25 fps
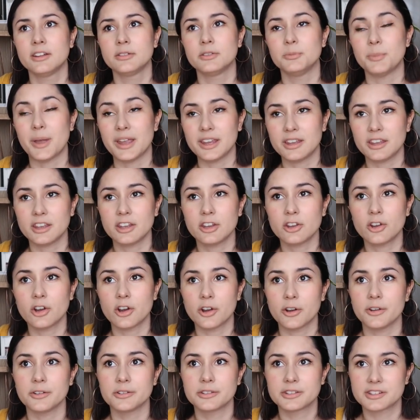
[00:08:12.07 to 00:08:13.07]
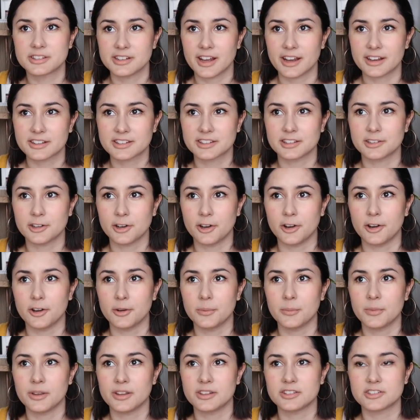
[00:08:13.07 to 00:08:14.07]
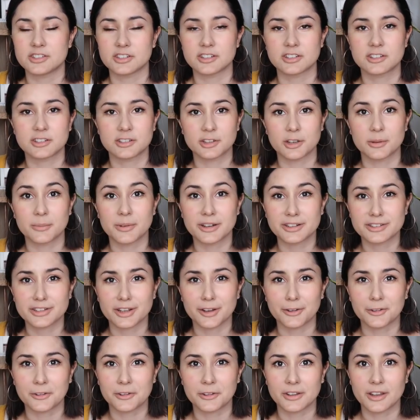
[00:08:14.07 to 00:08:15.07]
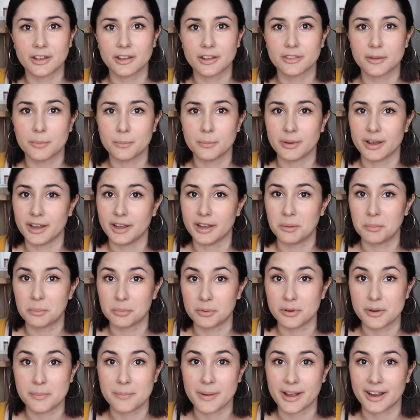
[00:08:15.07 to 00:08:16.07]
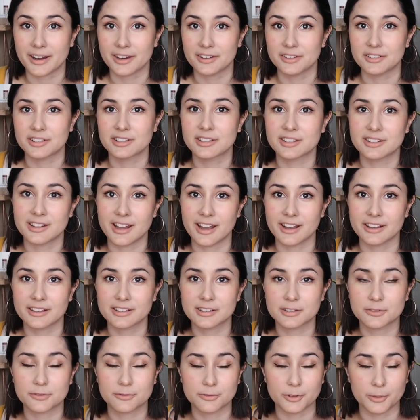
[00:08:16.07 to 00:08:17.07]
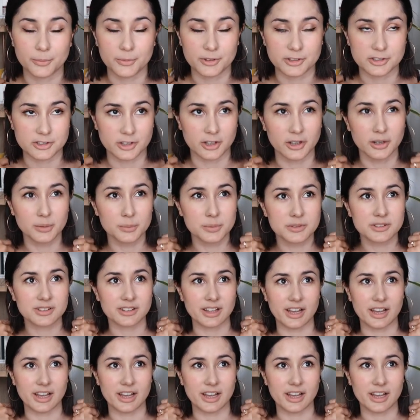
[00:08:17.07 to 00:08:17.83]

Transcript: making your own snacks at home is just so much healthier than buying prepackaged snacks from the shops.